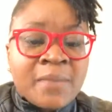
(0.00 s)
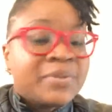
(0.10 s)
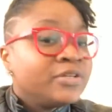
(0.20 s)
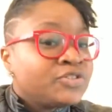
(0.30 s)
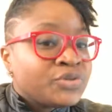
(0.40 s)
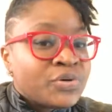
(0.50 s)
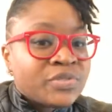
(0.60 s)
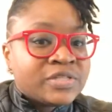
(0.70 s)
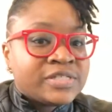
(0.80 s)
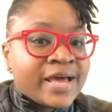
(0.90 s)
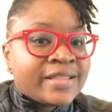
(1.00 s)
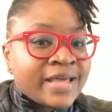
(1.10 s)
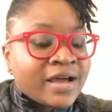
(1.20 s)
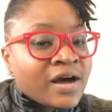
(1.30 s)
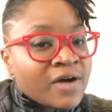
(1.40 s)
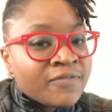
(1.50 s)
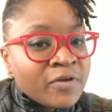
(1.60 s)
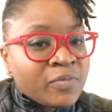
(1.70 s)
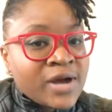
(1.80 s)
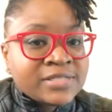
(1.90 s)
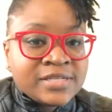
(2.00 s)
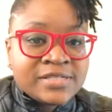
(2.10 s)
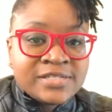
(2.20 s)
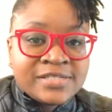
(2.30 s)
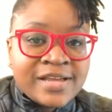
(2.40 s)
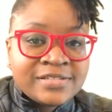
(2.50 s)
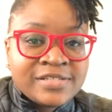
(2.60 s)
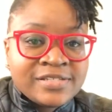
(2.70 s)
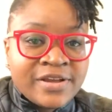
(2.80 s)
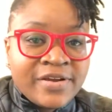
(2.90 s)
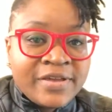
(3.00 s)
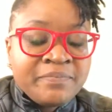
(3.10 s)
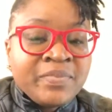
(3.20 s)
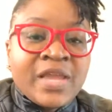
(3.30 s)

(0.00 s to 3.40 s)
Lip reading: But the truth is that covering process is necessary.